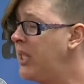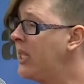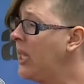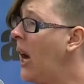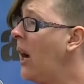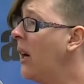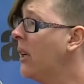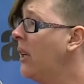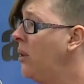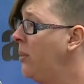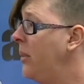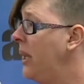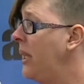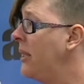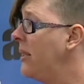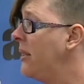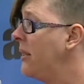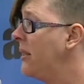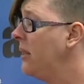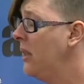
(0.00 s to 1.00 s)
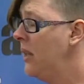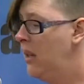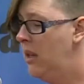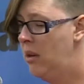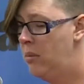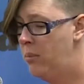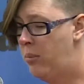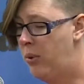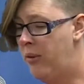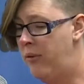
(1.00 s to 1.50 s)
documents
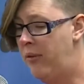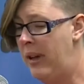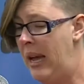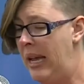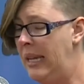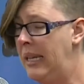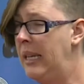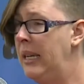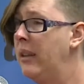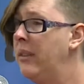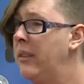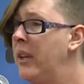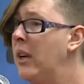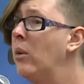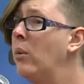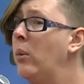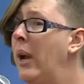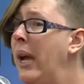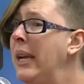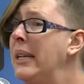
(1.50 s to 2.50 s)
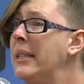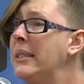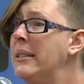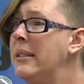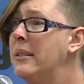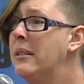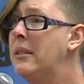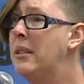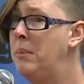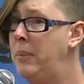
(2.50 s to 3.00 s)
providing their right
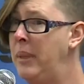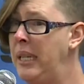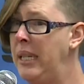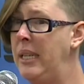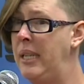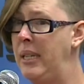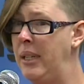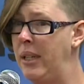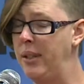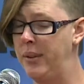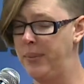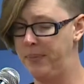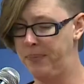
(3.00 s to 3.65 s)
to be here.